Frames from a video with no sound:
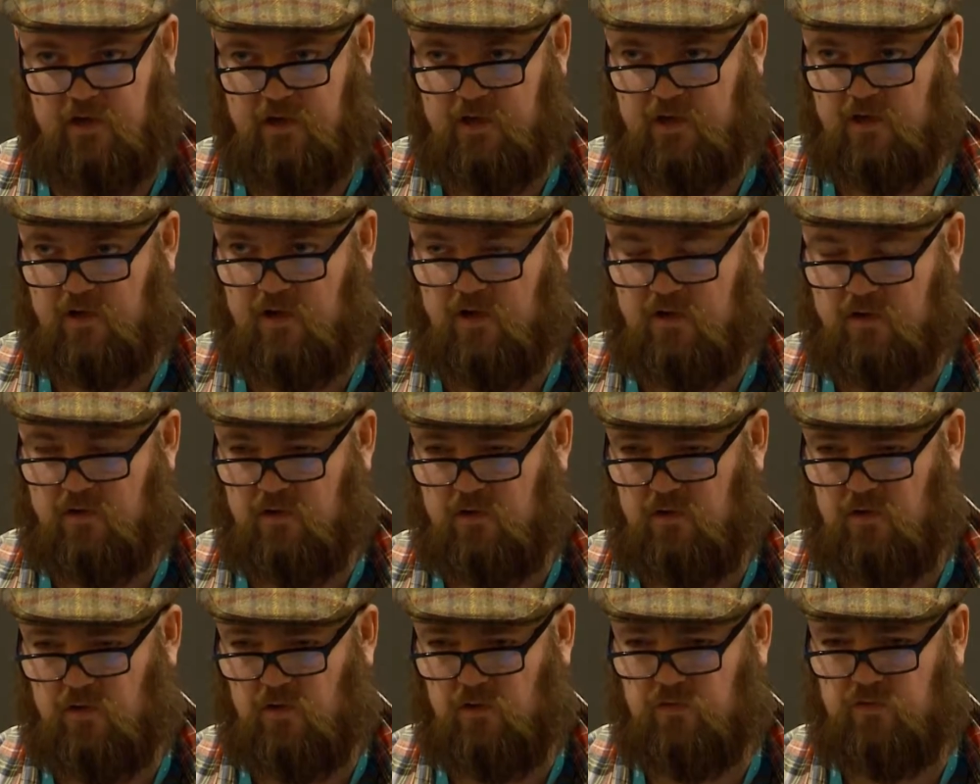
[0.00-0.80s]
You know, I
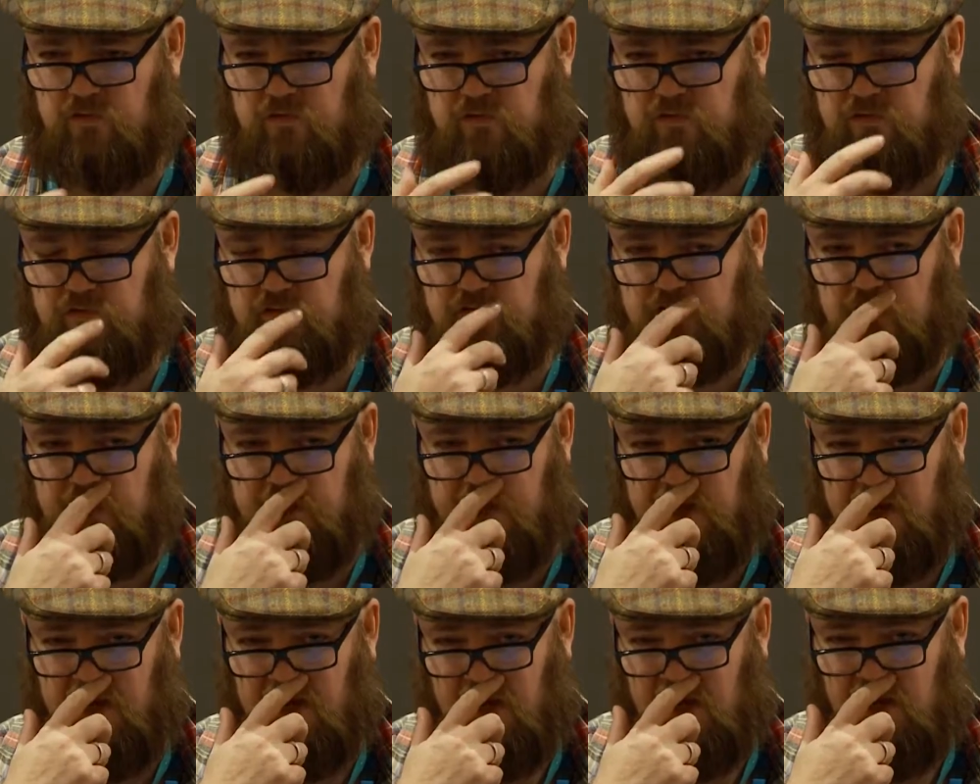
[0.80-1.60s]
couldn't
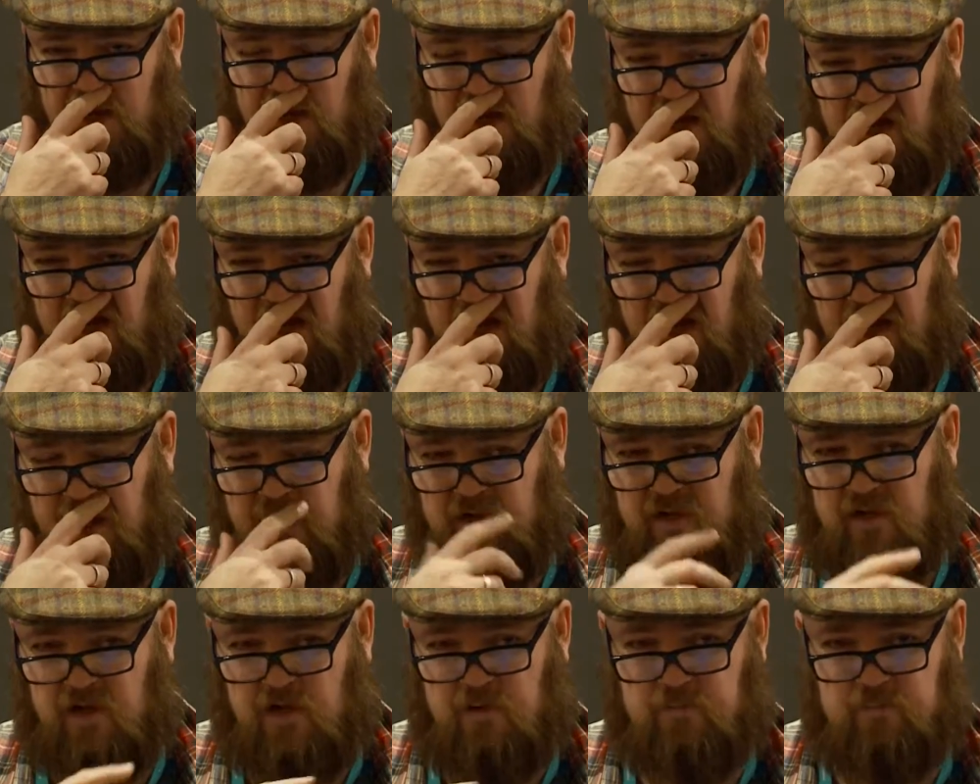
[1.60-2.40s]
concentrate,
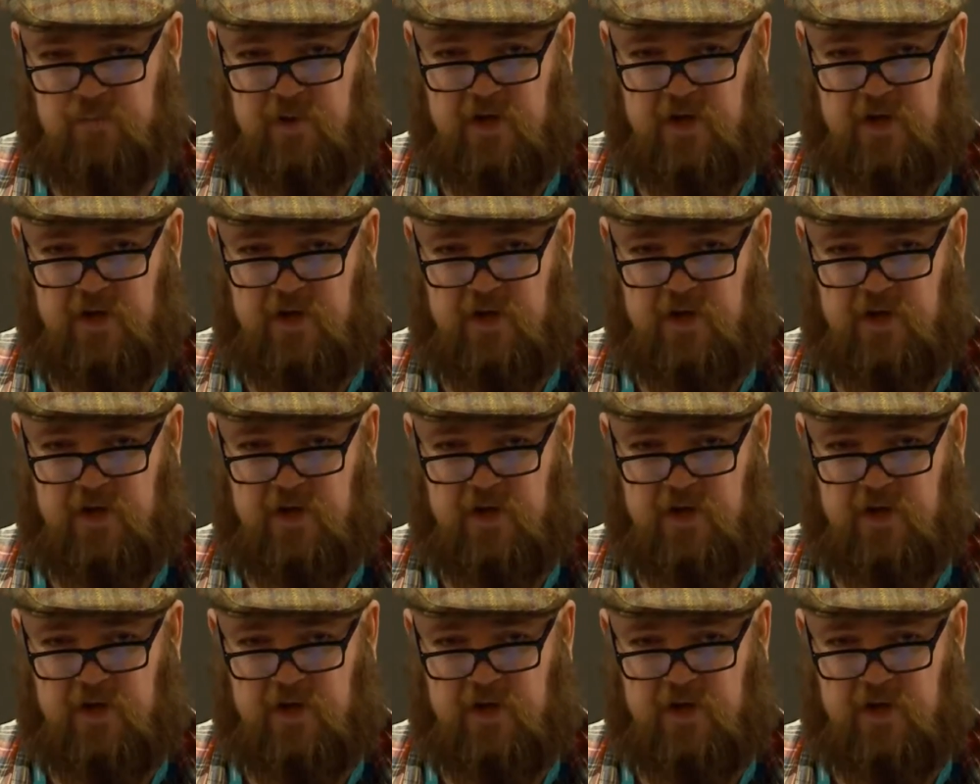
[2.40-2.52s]
and